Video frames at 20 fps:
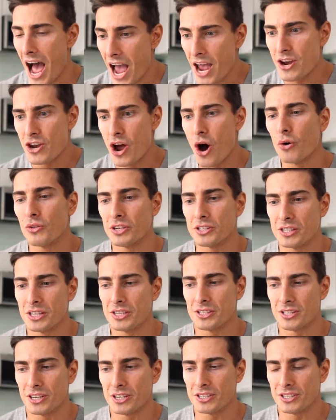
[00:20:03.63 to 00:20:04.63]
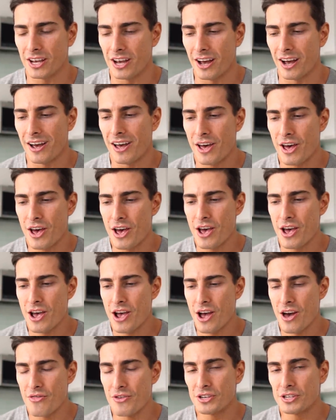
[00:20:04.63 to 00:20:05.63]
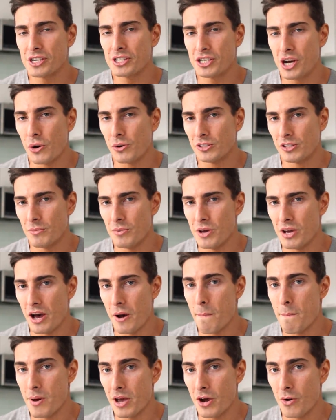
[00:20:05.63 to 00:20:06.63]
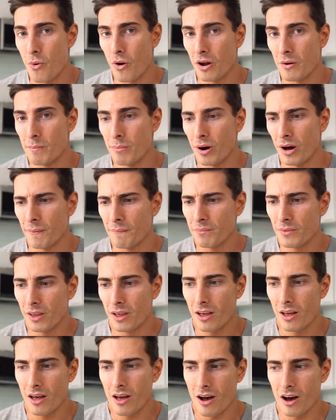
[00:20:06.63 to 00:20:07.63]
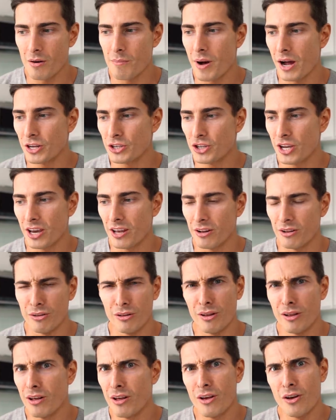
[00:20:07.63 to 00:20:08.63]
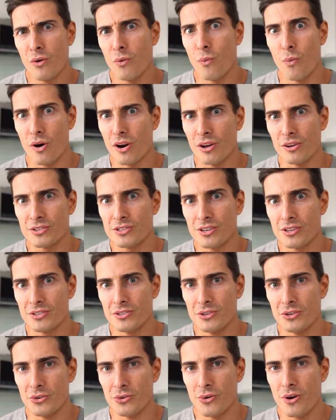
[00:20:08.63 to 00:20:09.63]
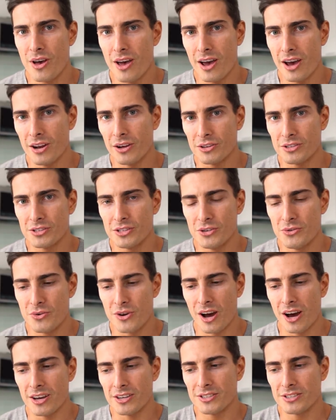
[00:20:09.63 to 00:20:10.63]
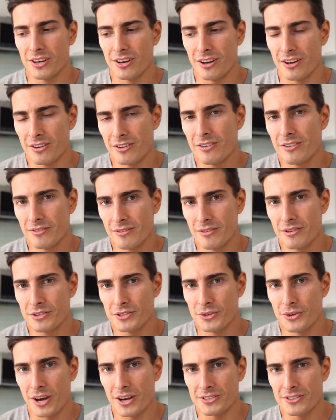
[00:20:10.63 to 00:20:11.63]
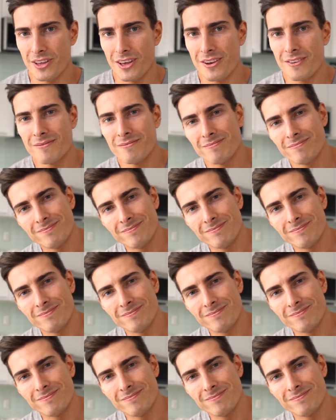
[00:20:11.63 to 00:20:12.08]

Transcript: I know that this is going to be a big one, but on my channel, what else is new? And I'll see you guys then.